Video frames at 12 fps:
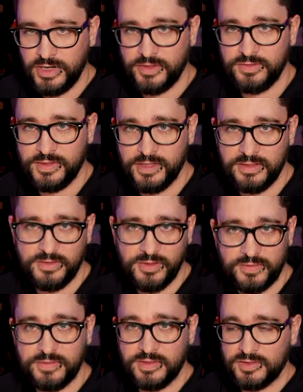rather than
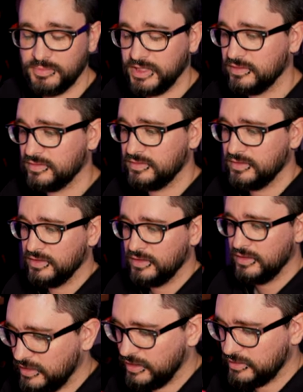another six minutes.
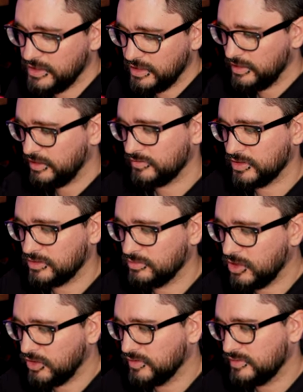And yeah, and I've got
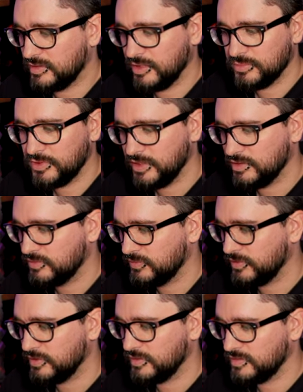them all in the same place
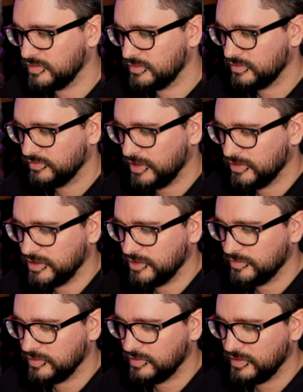with the file
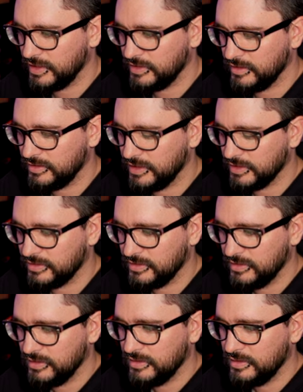names that I
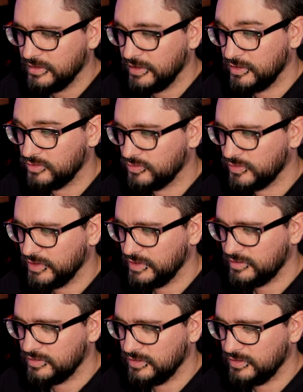like, and it's really
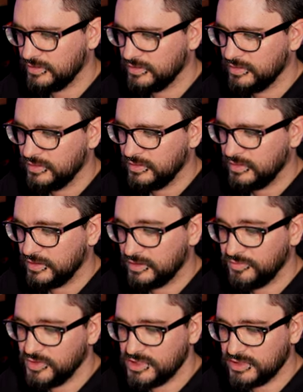easy and
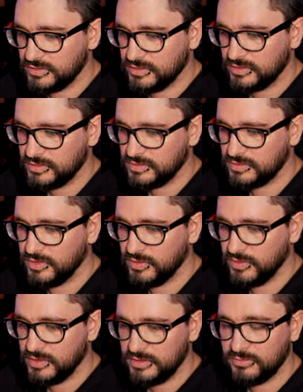convenient.
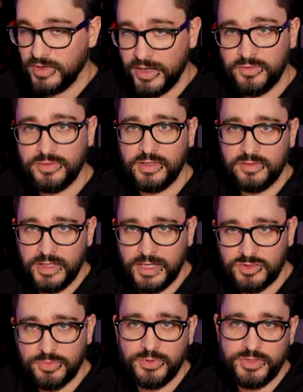So rather than
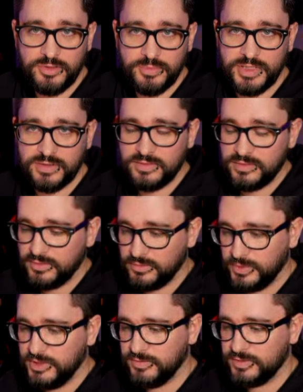exporting your mix
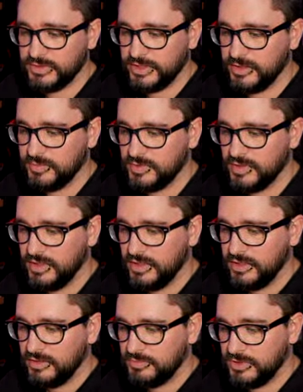three different times,
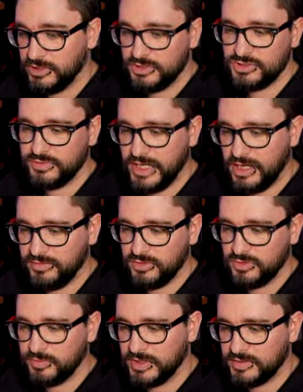potentially having
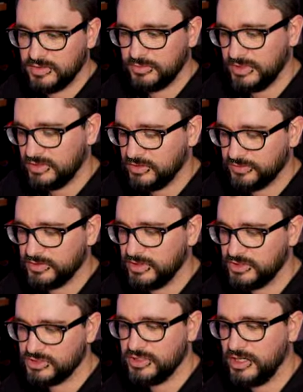those mixes be different
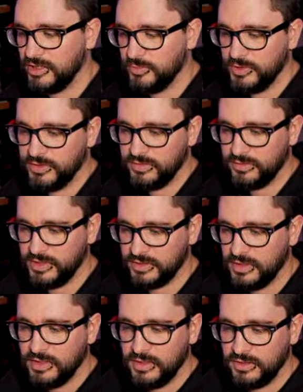each time with like